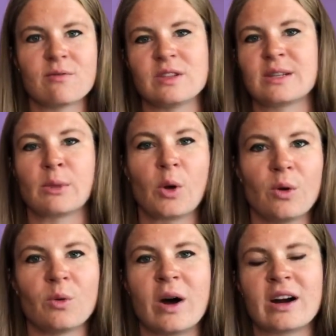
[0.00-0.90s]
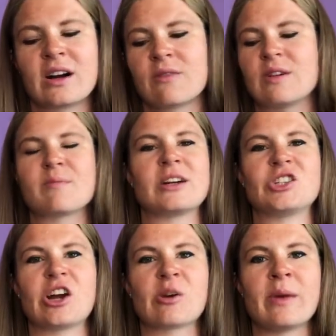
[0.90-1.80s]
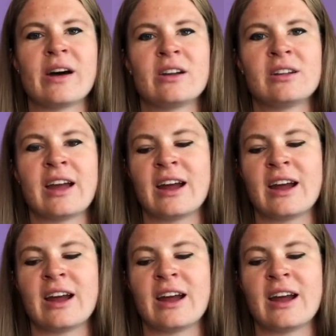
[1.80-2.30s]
with some cold water with my shaker bottle.